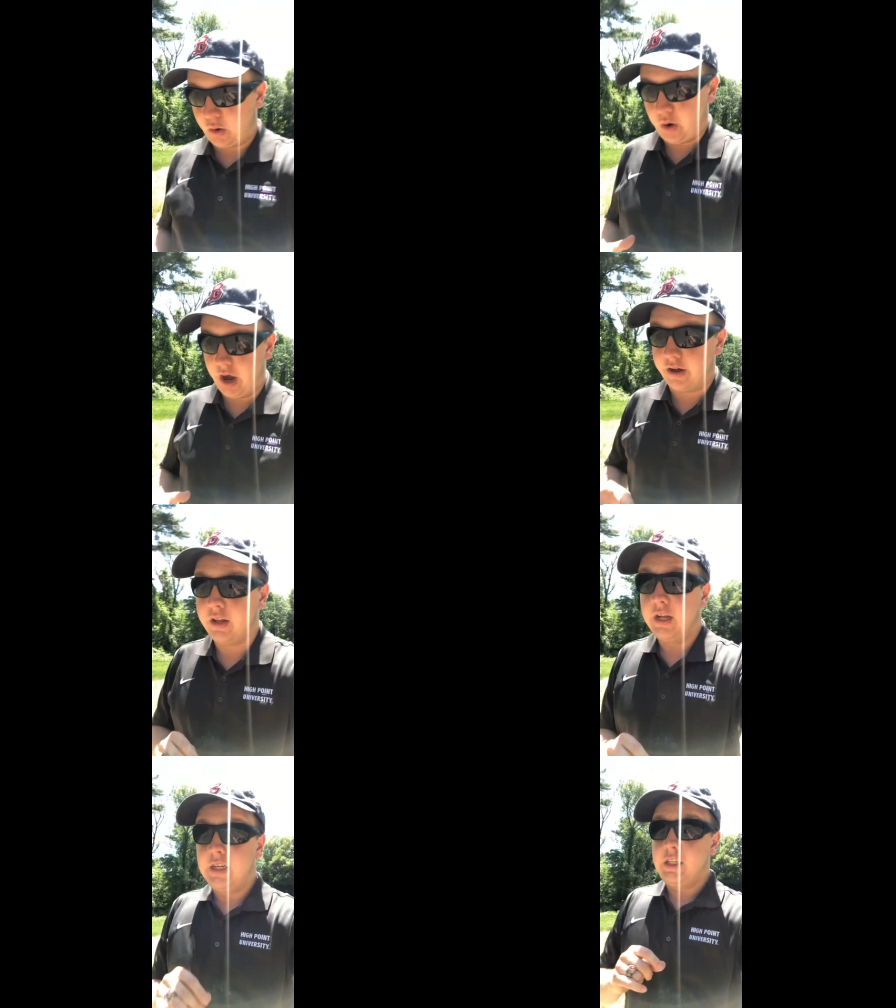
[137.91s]
while.
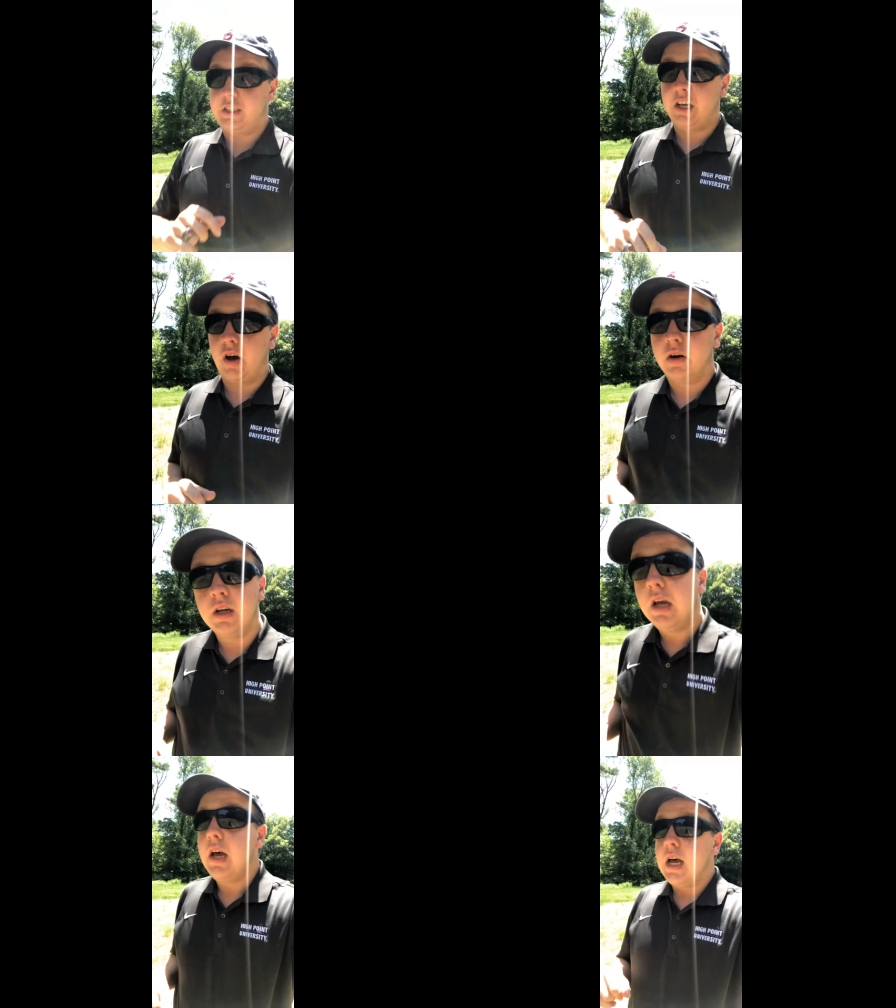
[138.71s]
So
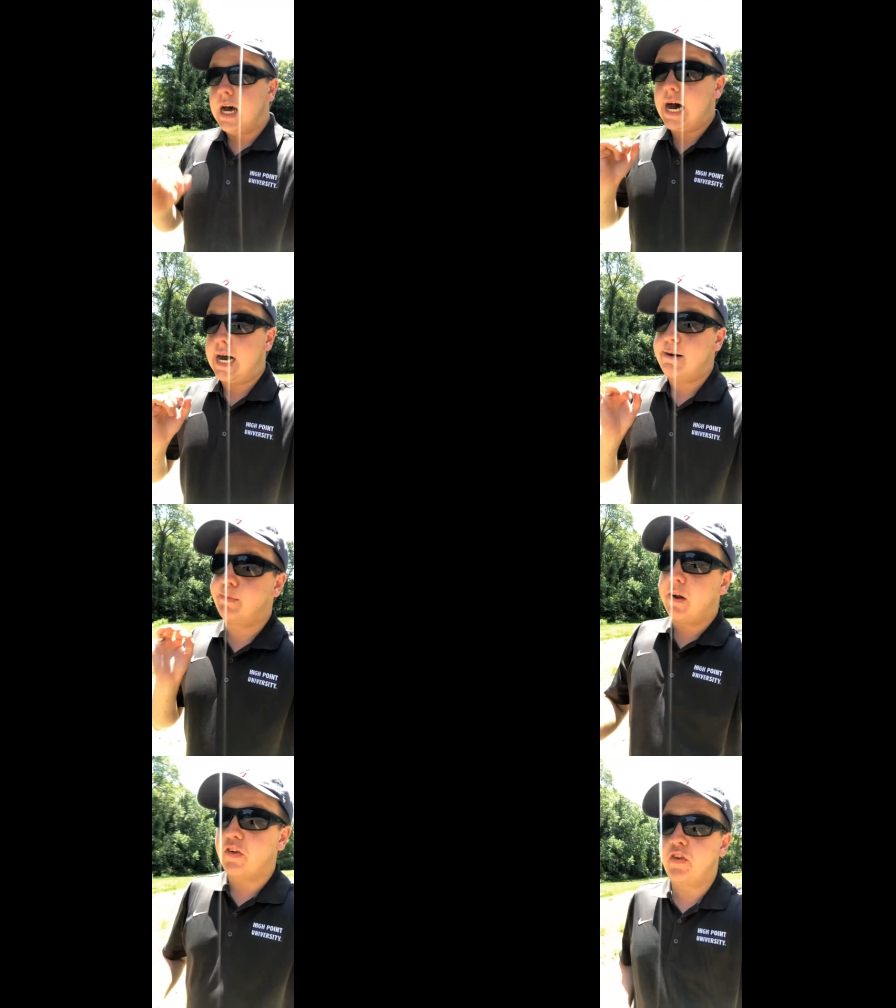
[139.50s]
uh, I'm
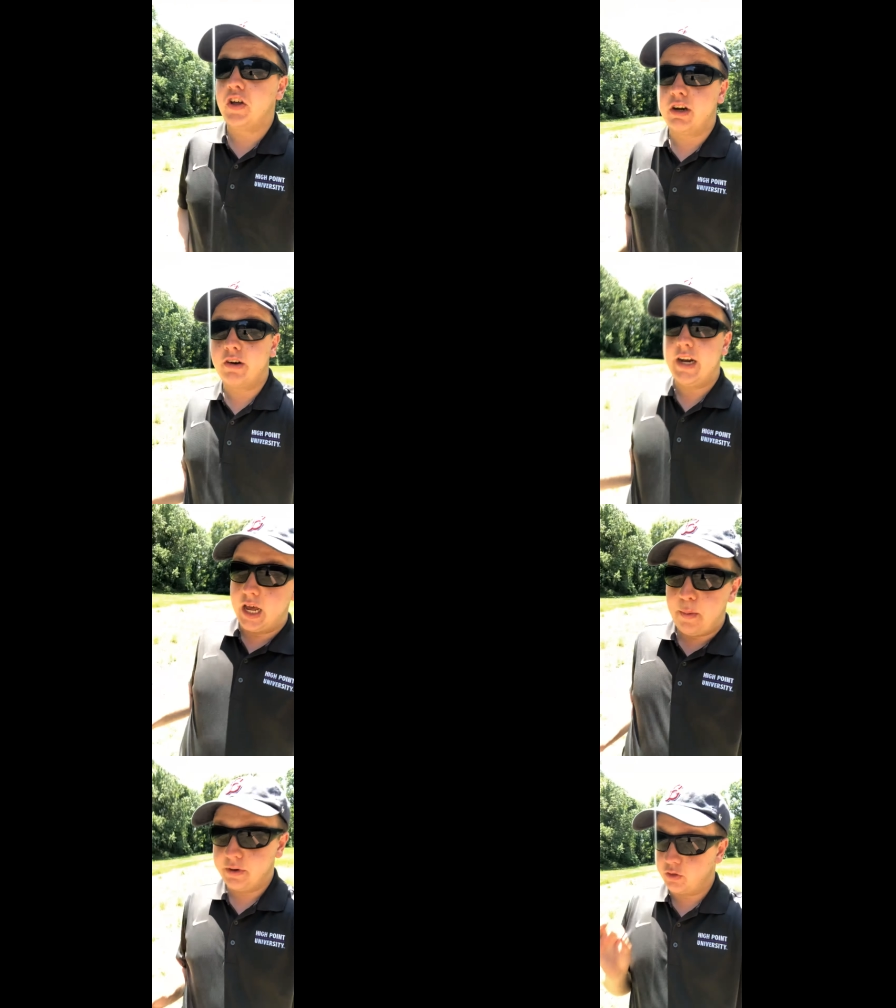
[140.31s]
definitely feeling it right
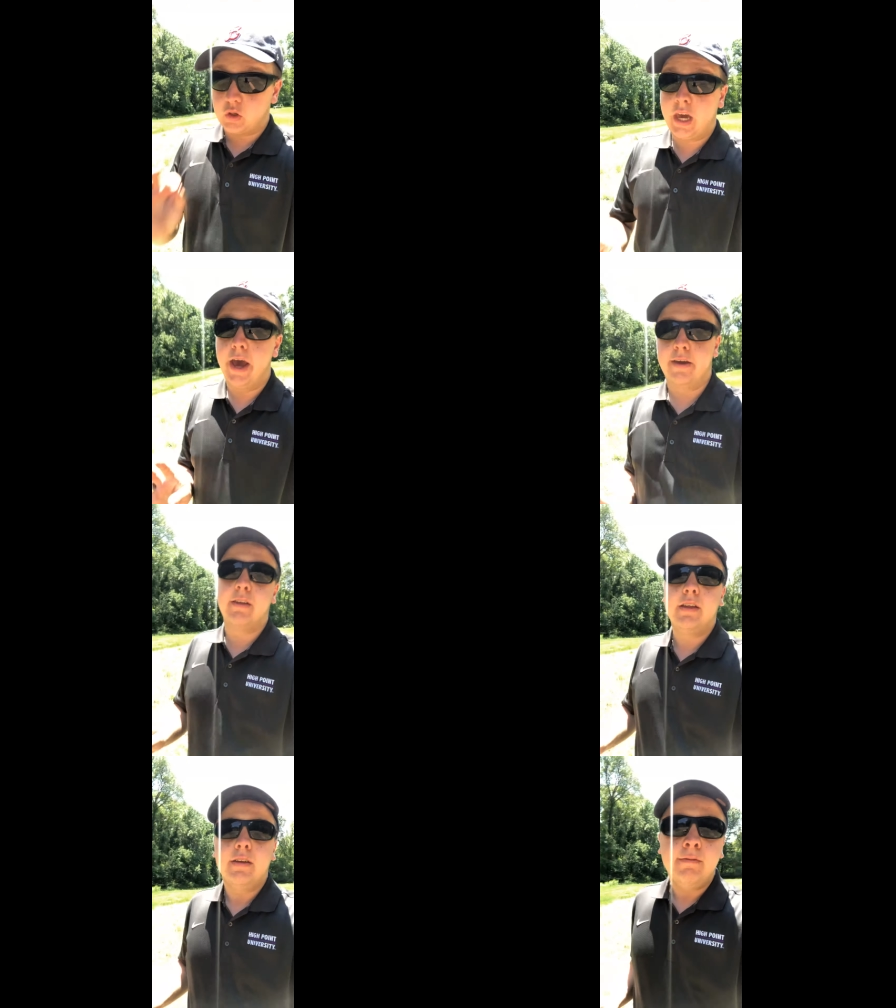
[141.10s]
now, but it's okay
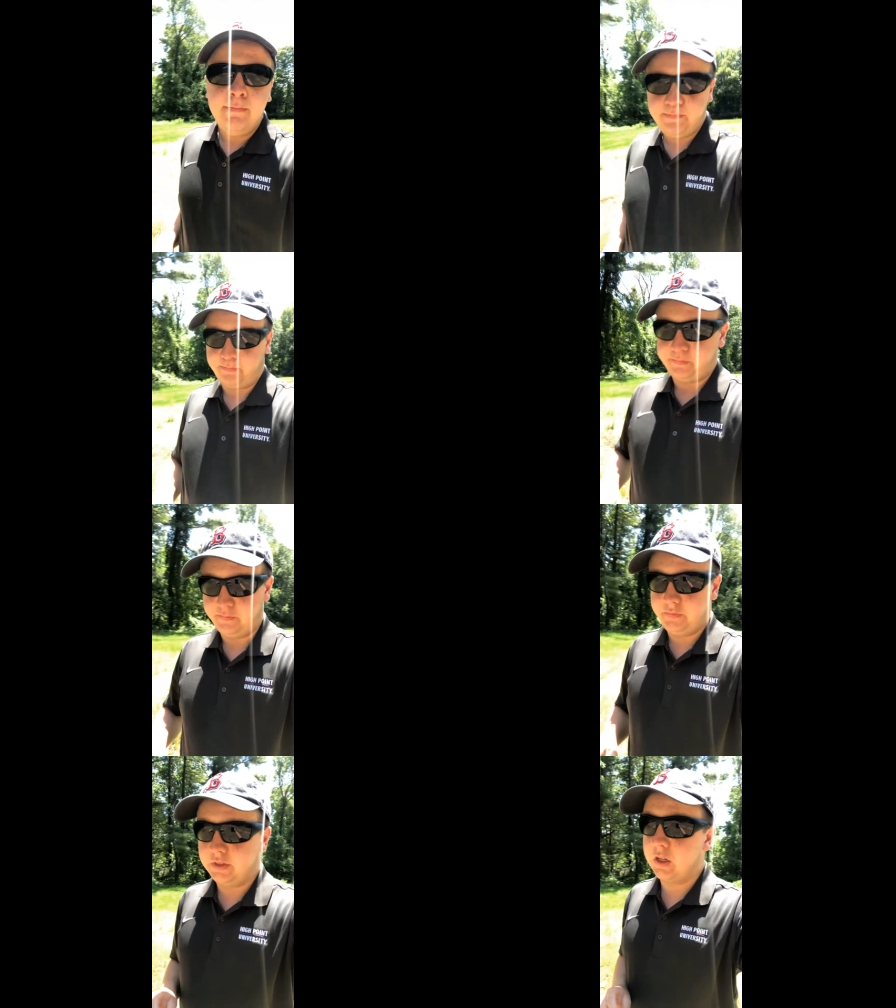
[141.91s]

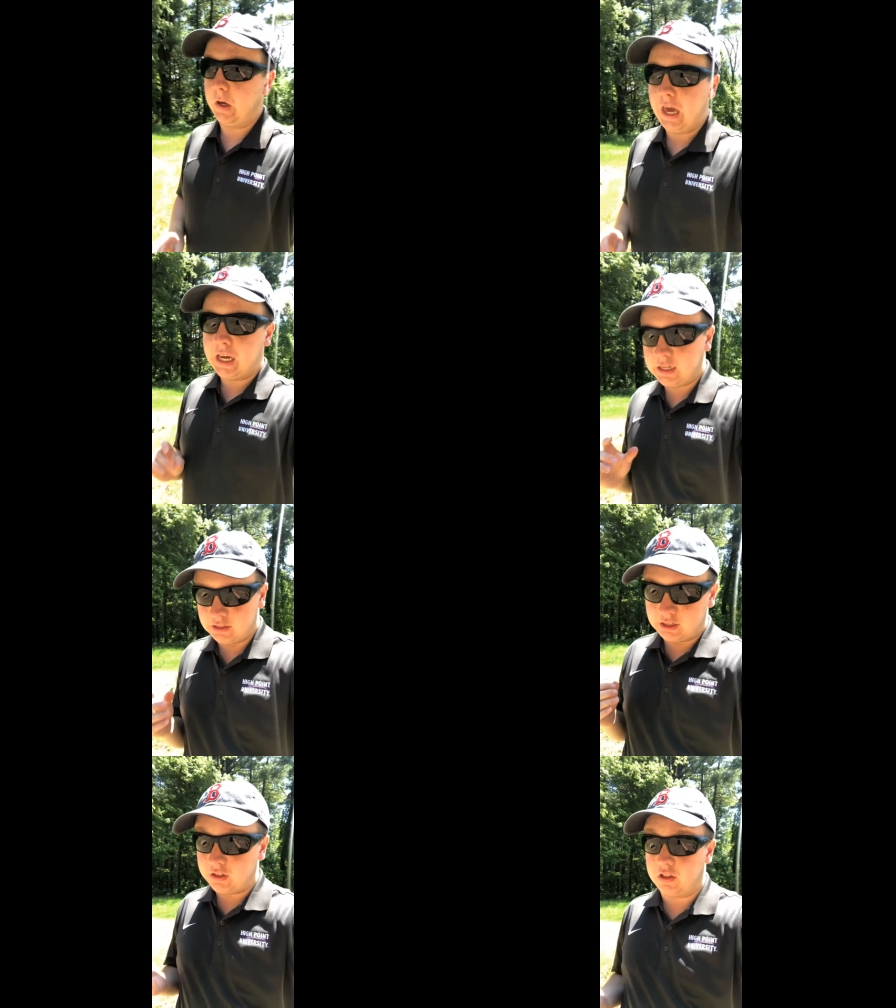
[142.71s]
okay?
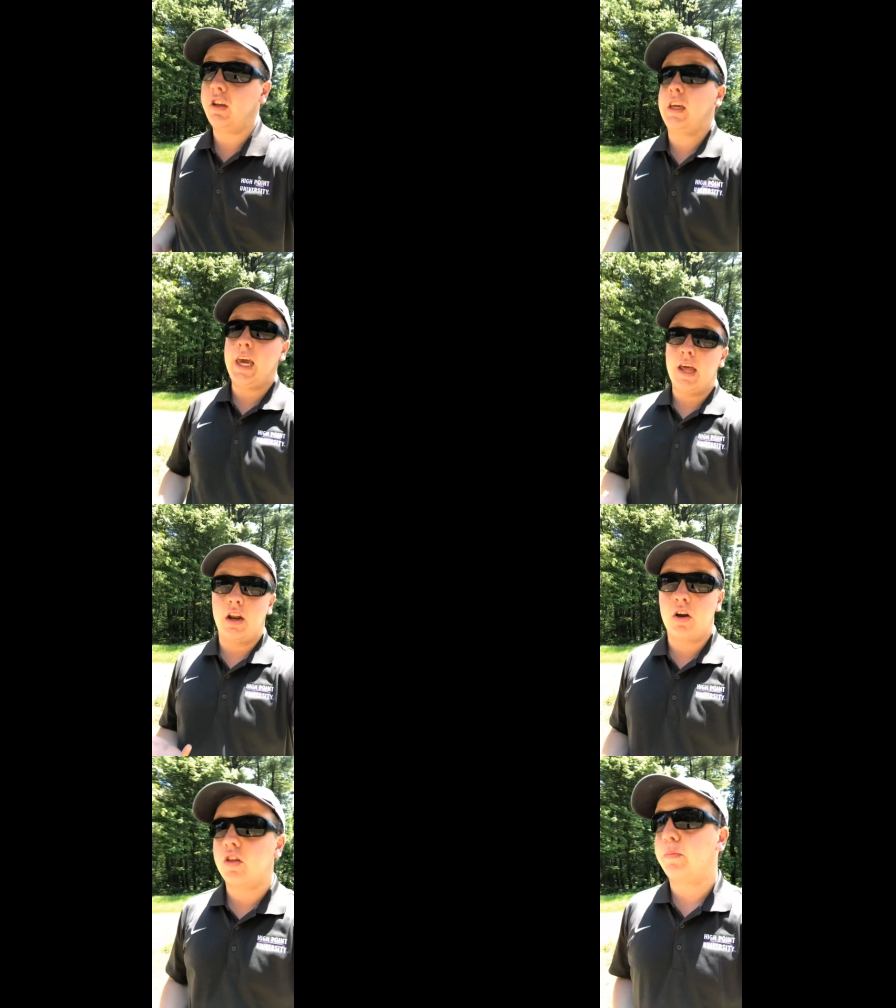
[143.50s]
Because this is, again,
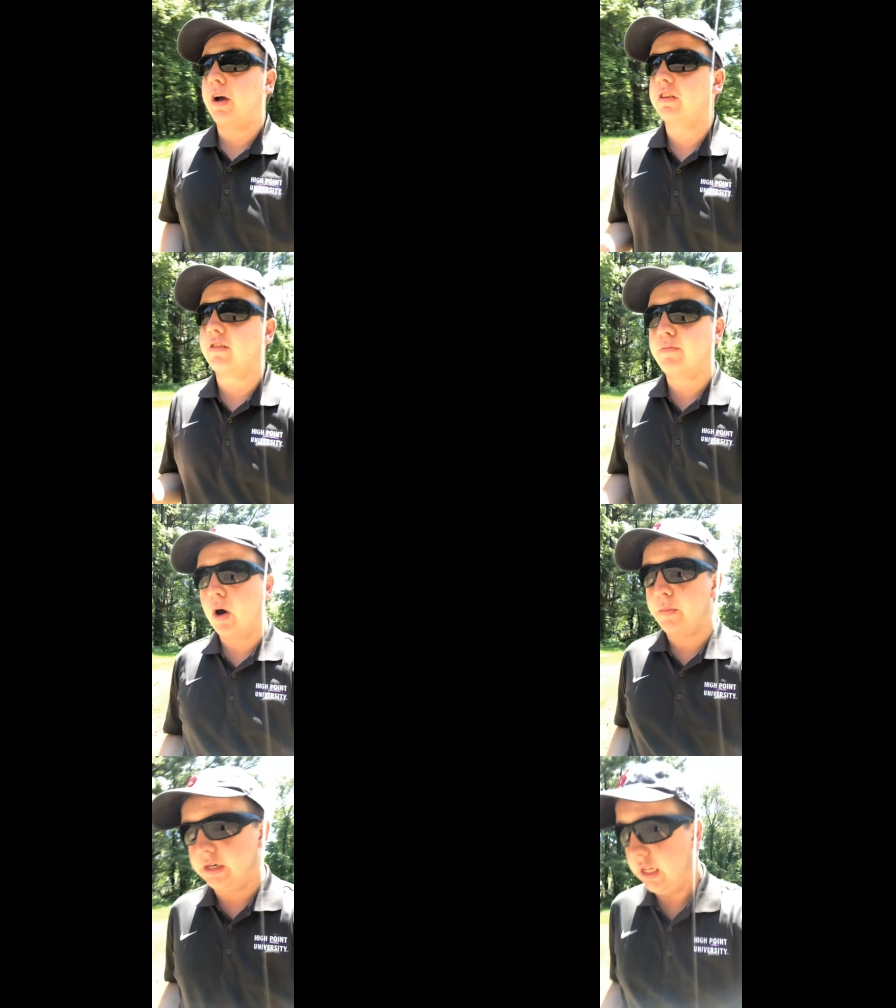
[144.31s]
another positive moment